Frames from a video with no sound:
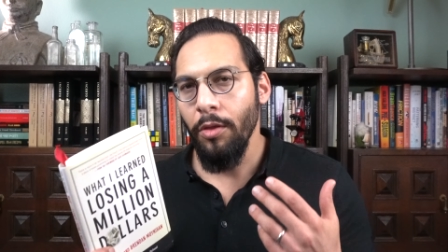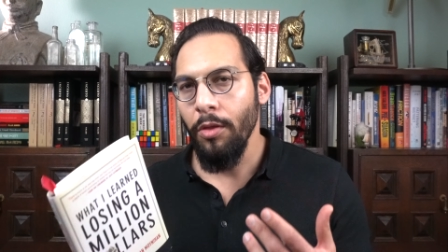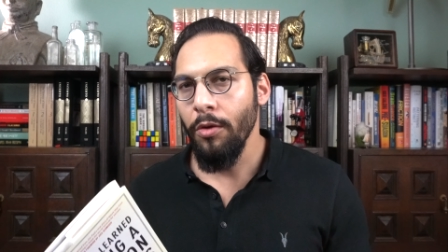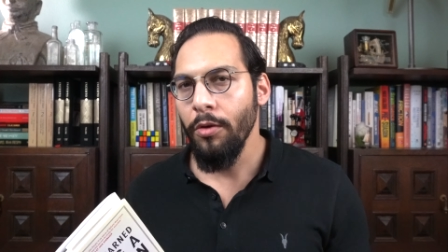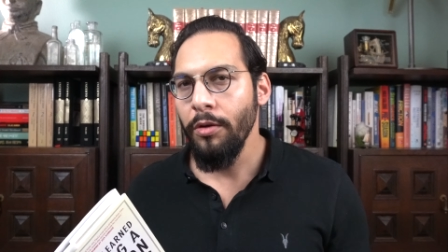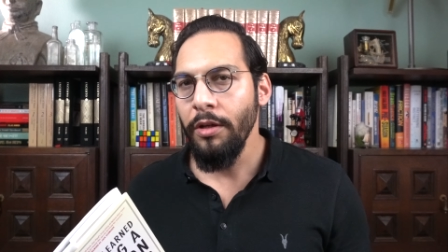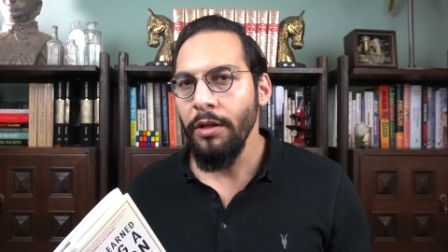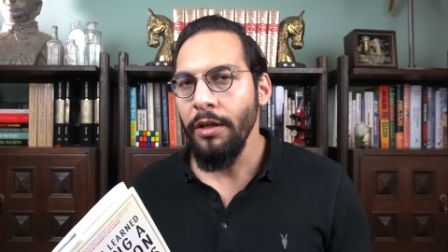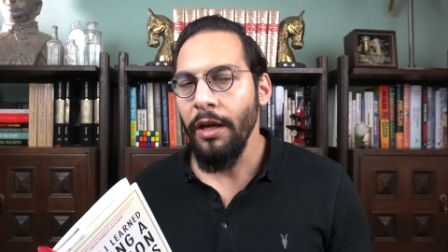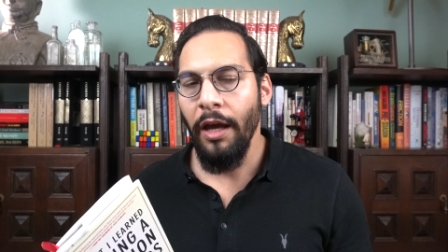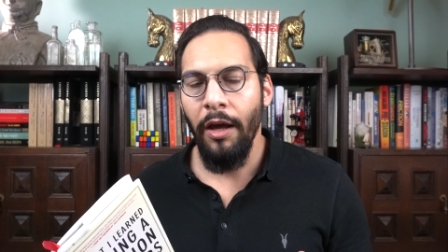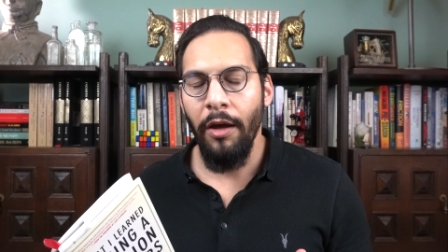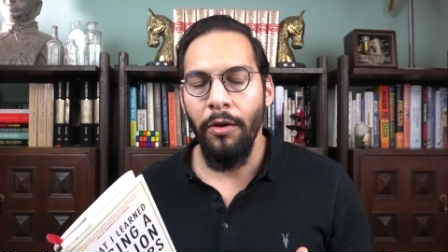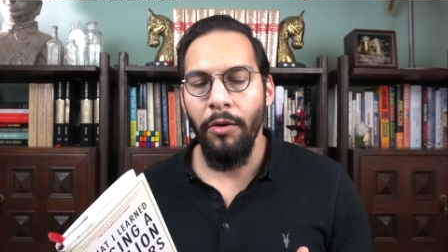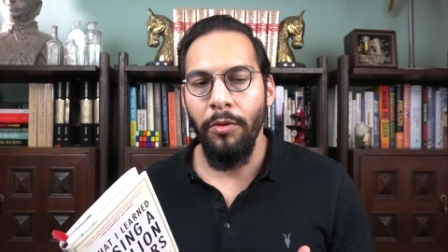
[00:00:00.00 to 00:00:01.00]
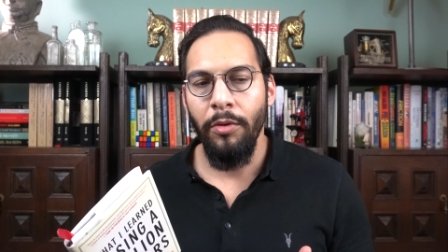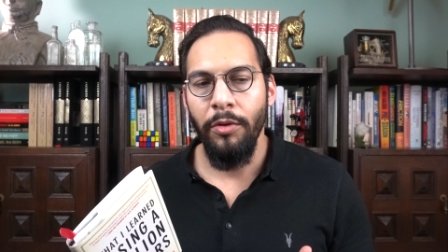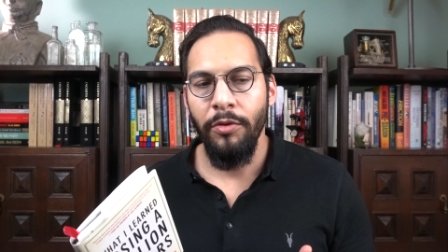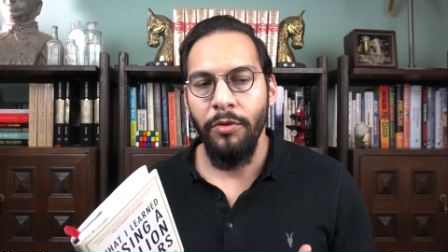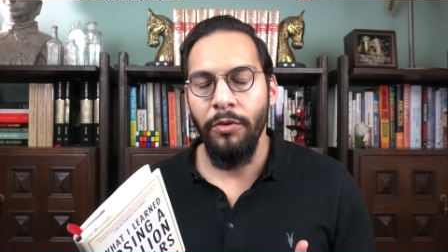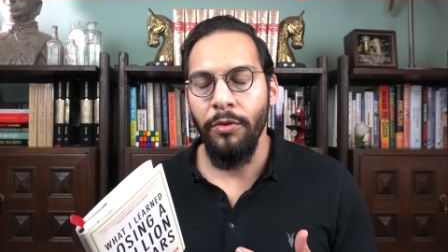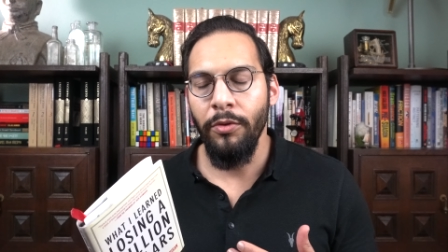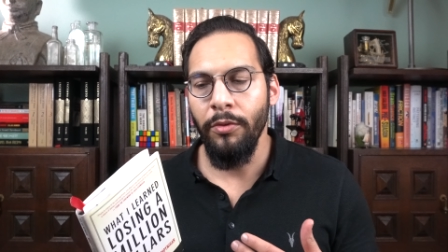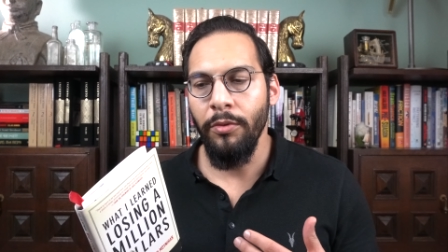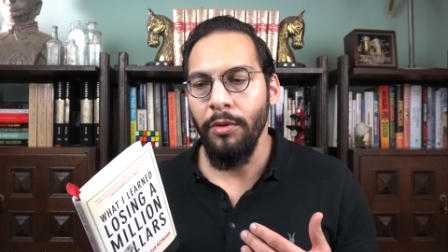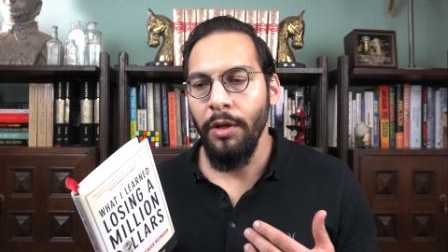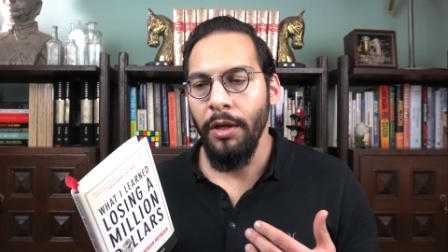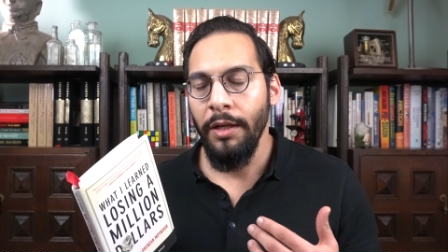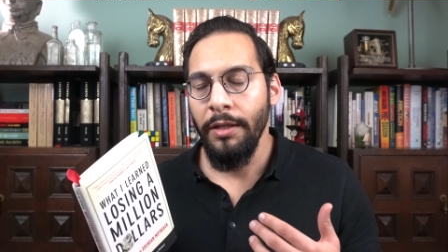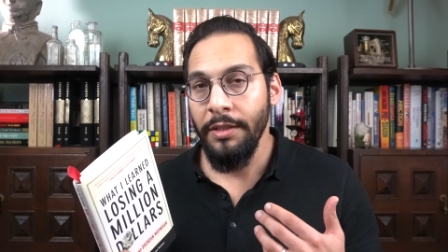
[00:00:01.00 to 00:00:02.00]
learning how
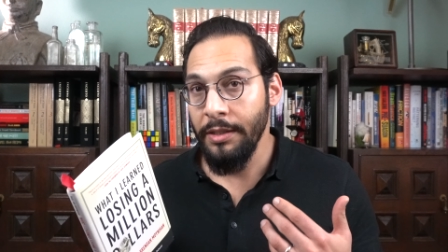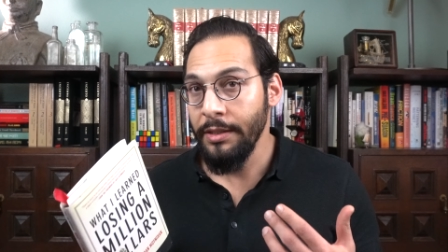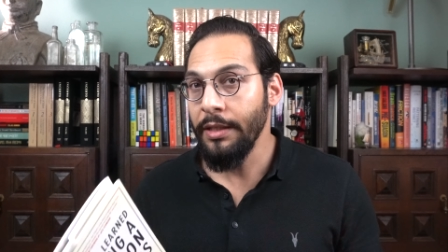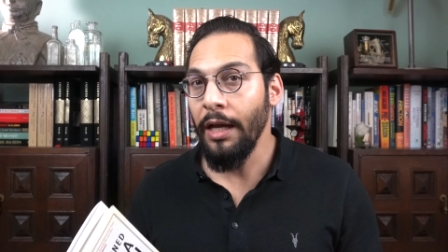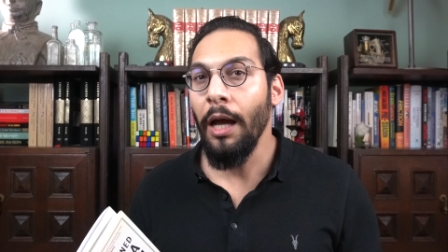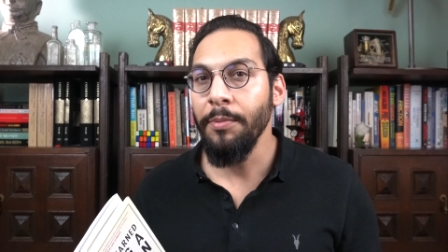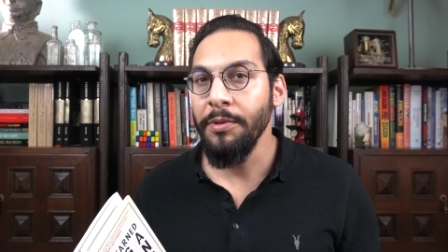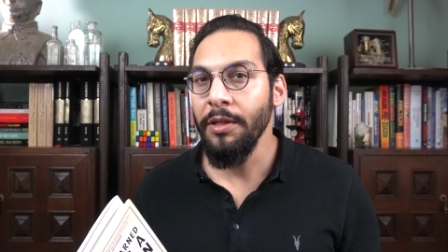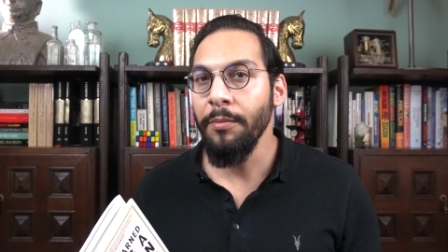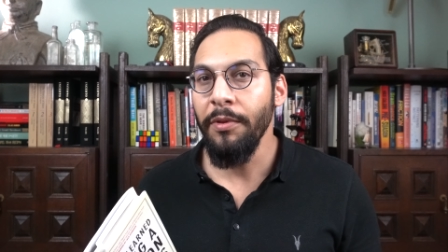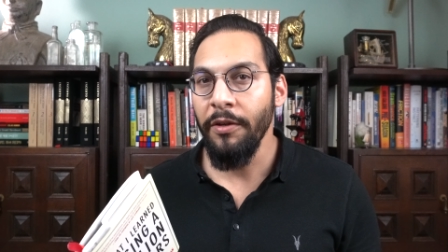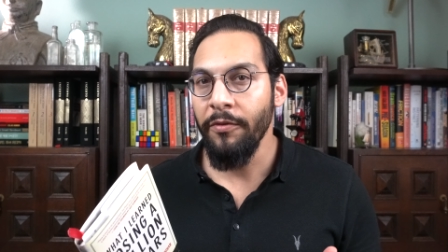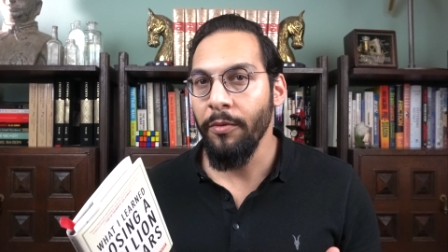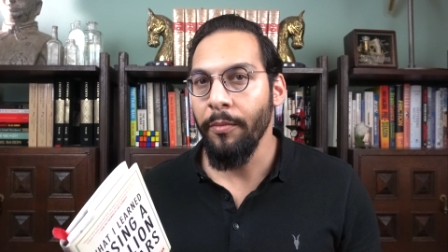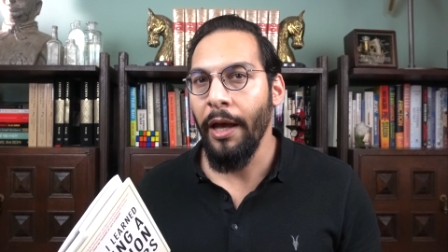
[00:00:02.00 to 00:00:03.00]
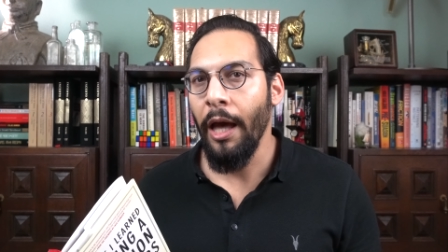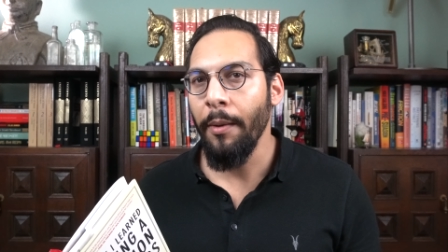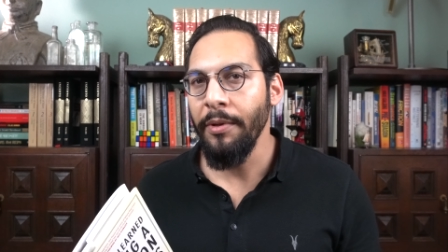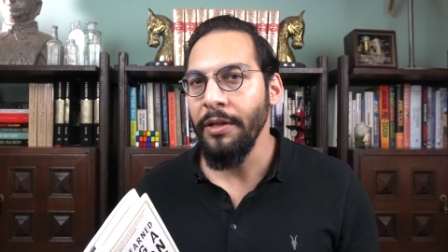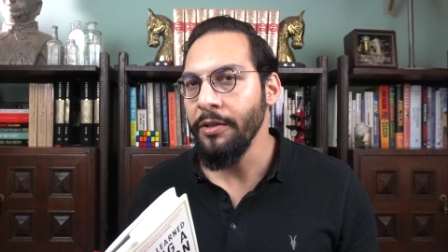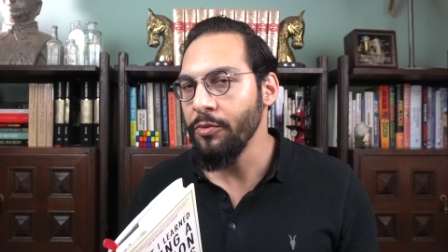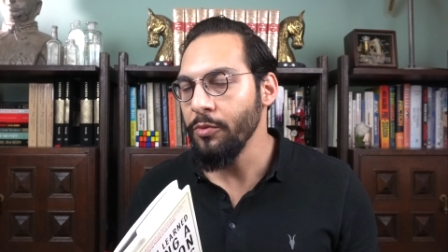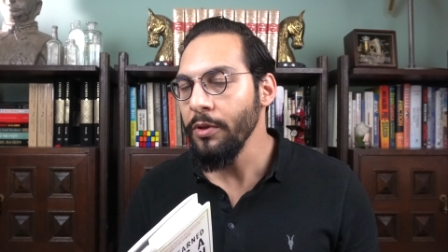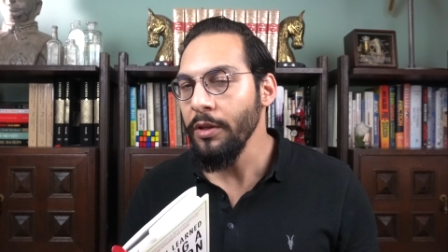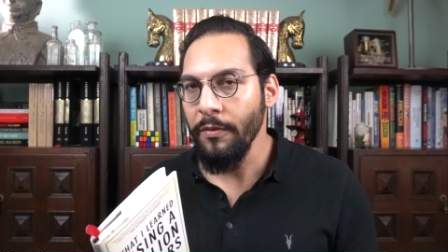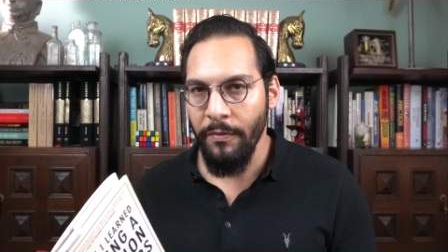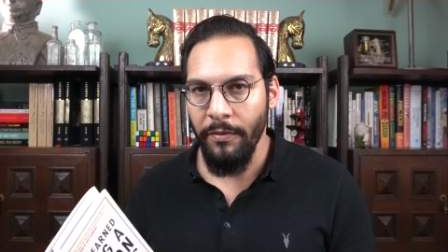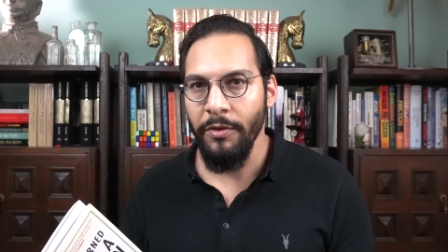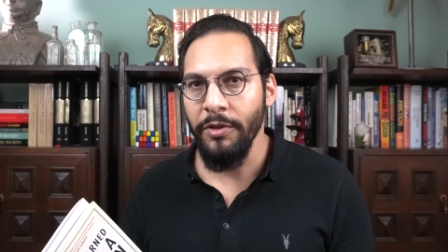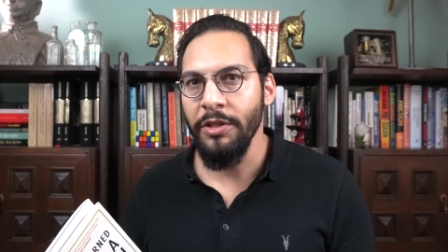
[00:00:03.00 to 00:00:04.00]
to stop something from happening is really the
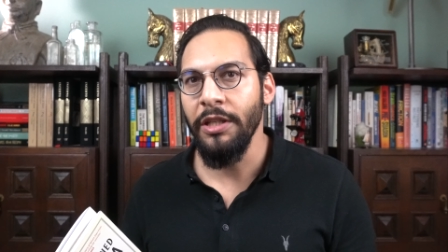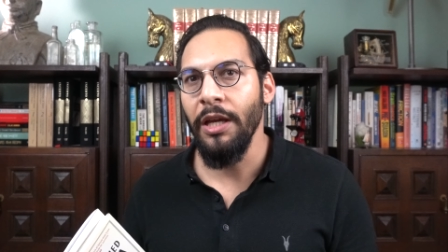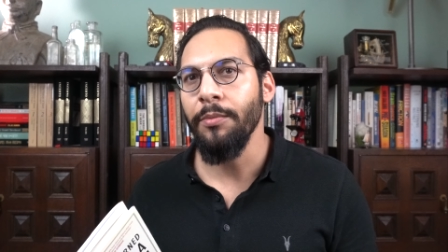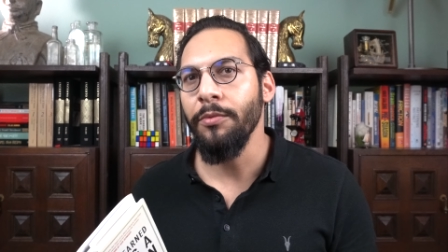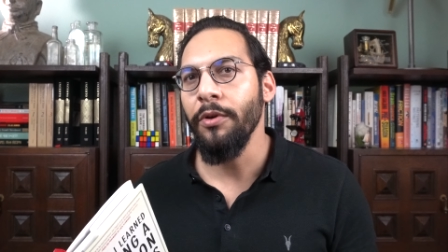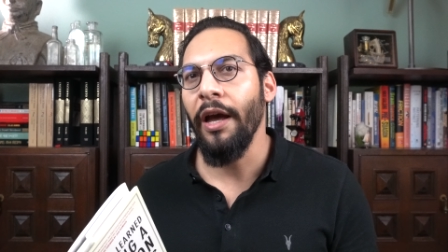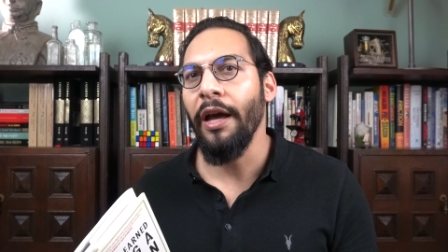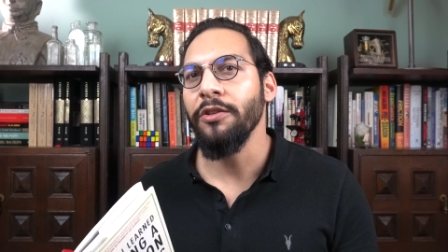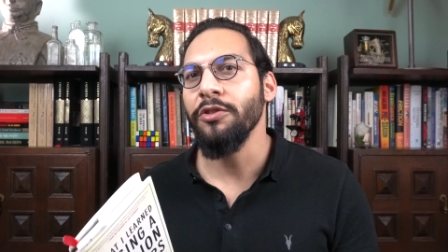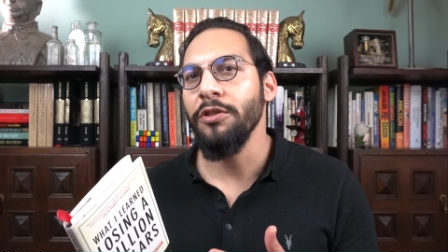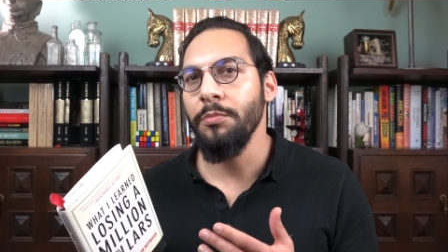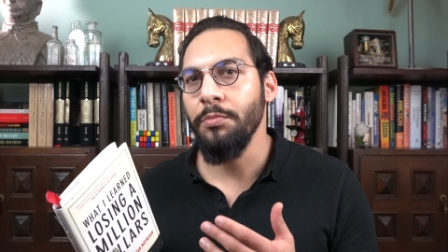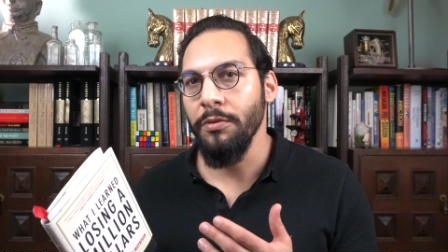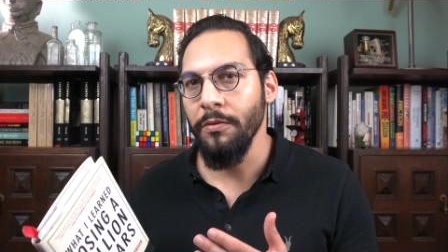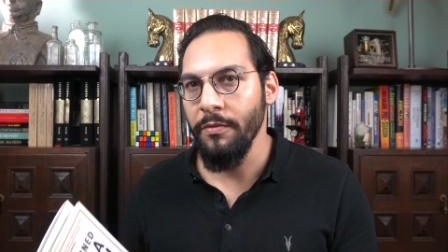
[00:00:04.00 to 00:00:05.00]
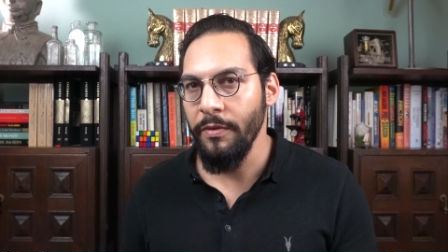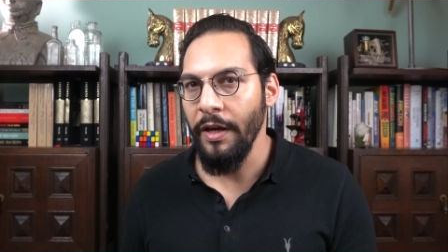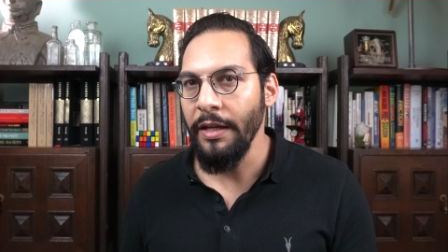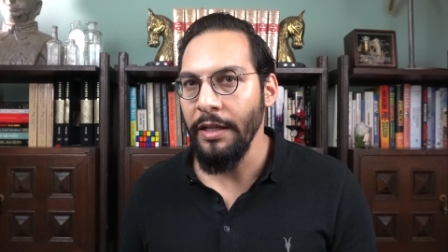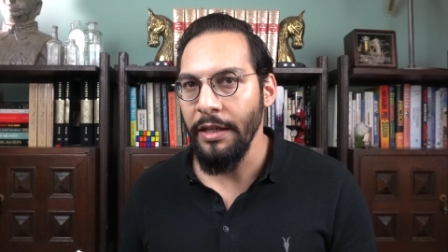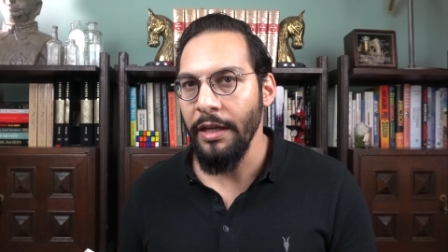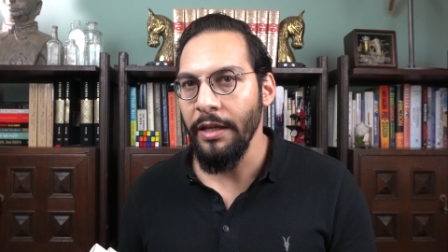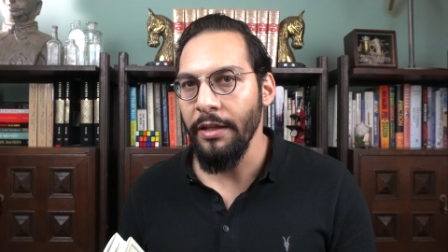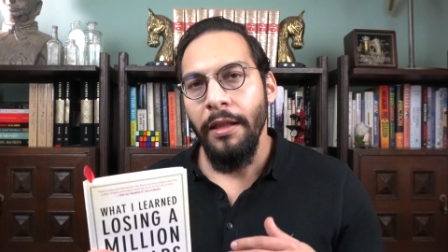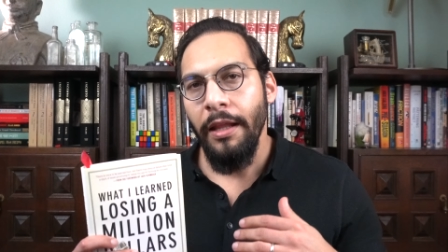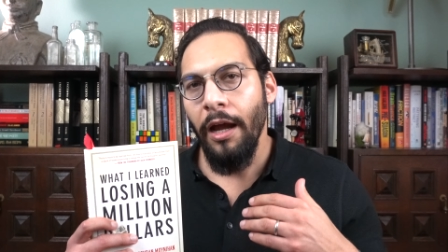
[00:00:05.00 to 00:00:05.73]
first step to actually preventing it.